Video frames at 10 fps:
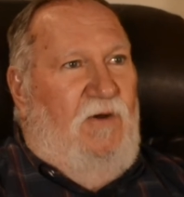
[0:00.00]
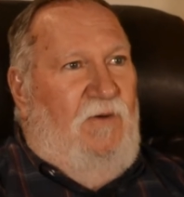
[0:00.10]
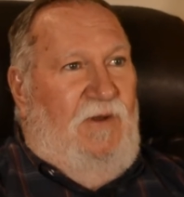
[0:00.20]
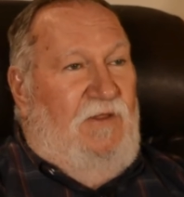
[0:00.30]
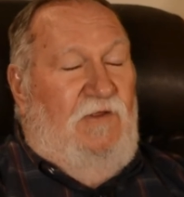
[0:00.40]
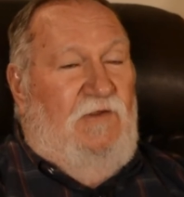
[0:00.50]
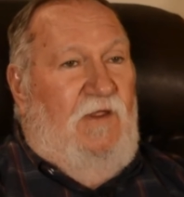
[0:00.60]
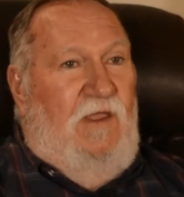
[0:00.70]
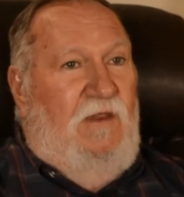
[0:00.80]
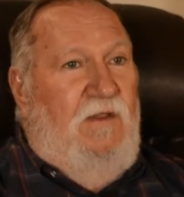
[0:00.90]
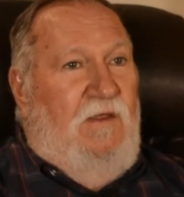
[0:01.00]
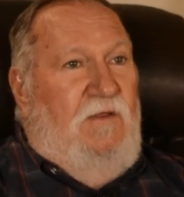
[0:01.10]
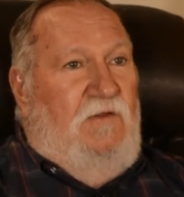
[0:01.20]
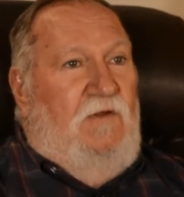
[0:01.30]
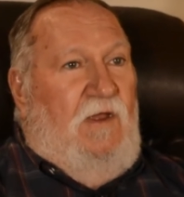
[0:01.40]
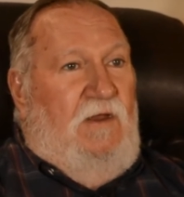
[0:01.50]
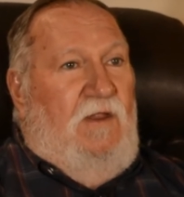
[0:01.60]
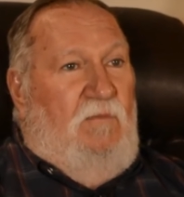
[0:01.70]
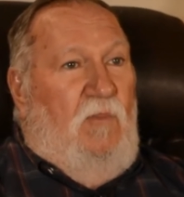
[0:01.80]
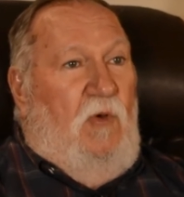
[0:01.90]
around the state. So I'd
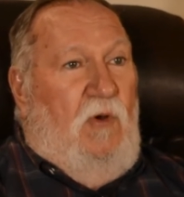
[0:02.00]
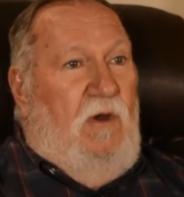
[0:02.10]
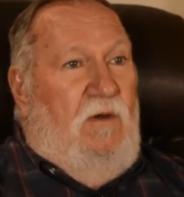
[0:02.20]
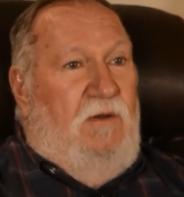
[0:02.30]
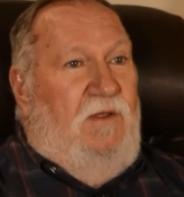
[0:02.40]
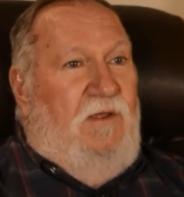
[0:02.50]
done more